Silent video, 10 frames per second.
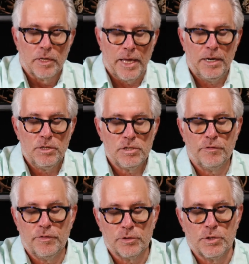Canister
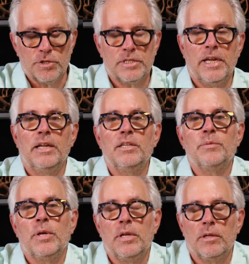filters tend to
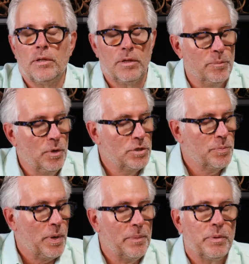be the
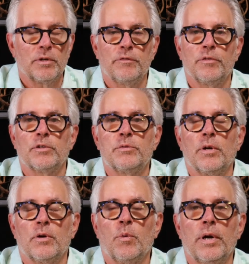most popular for
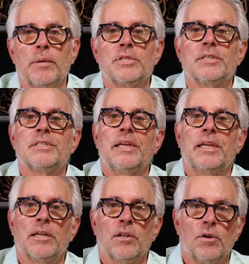aquariums as they
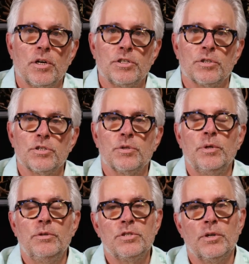get larger. So
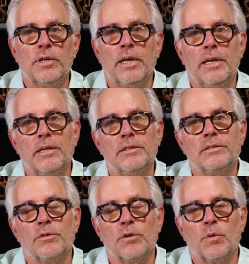when you start getting
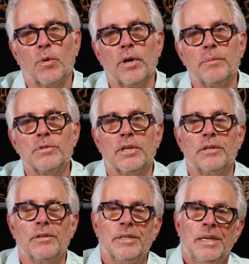into aquariums
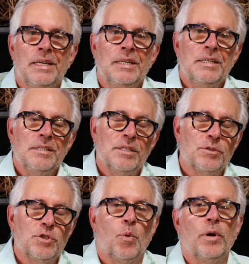that are
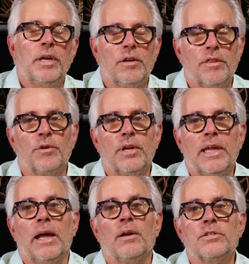20 to 30
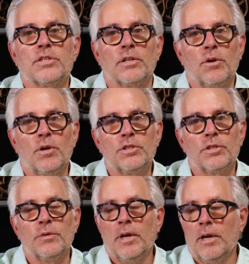gallons and
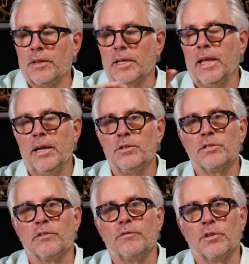larger, the
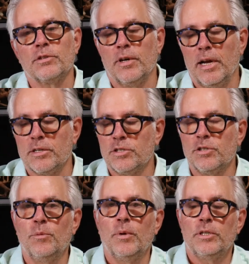canister filter has
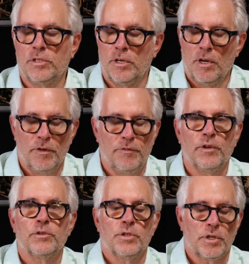so much
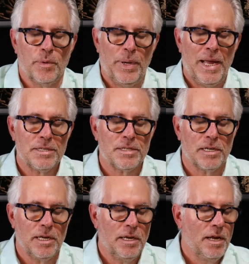filter
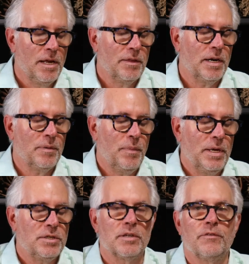capacity that it
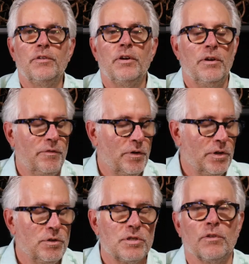makes a very, very
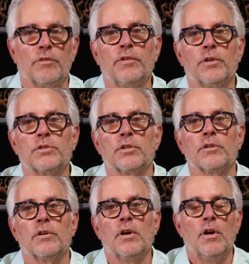useful
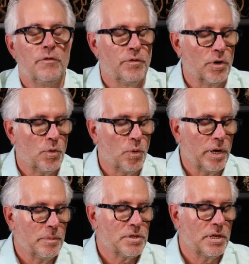filter for
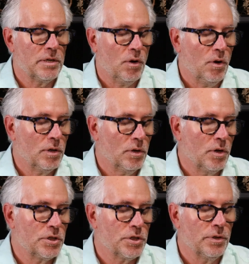aquariums that are
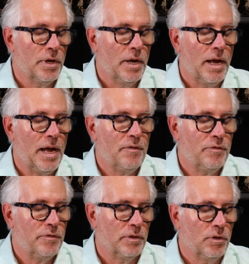larger,
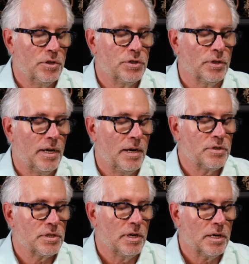have larger
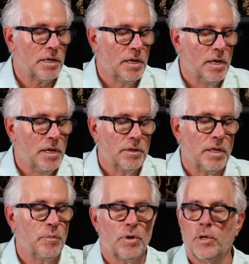livestock.
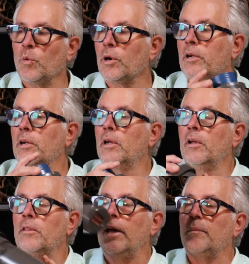They really work
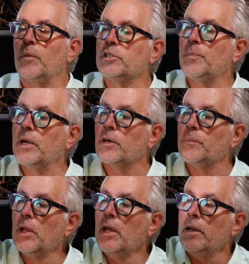that much better.
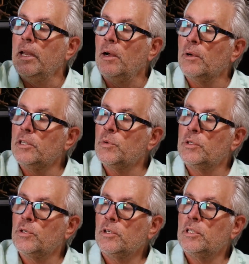Now, as we
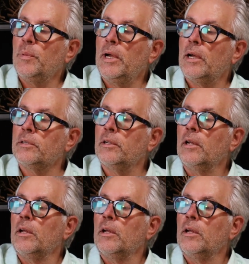talked about